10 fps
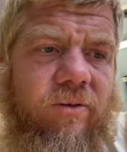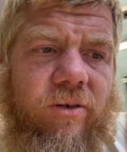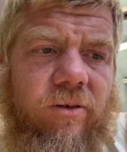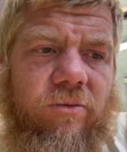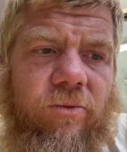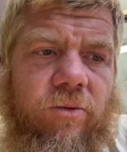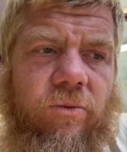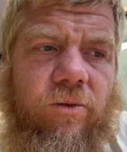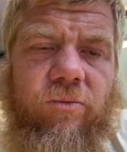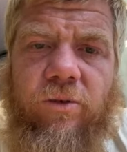
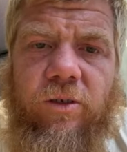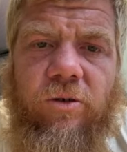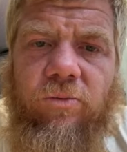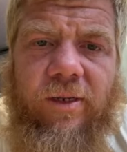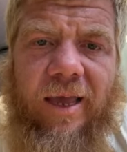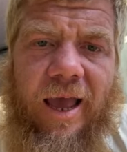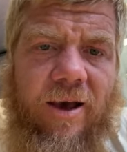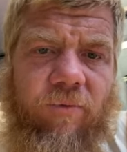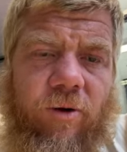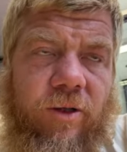when, when you don't really
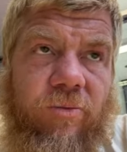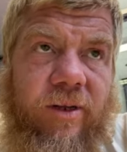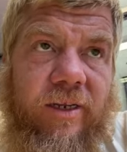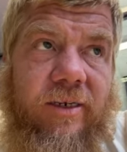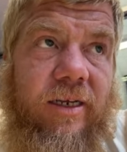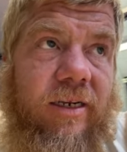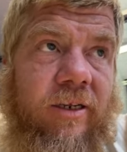have what you really need,